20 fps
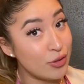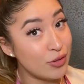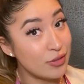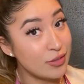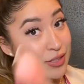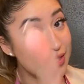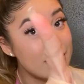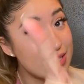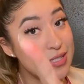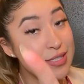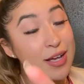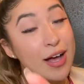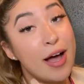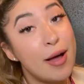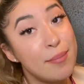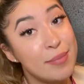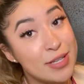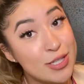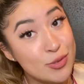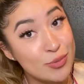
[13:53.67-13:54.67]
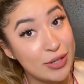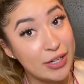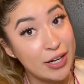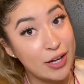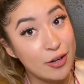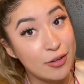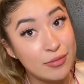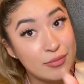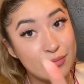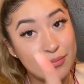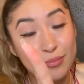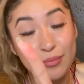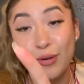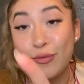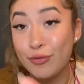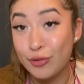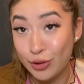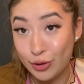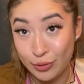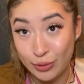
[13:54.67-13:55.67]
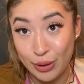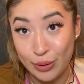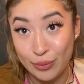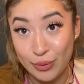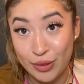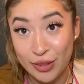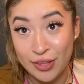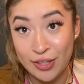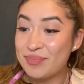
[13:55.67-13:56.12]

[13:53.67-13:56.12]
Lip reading: because it's a hot mess right now, but for the growth.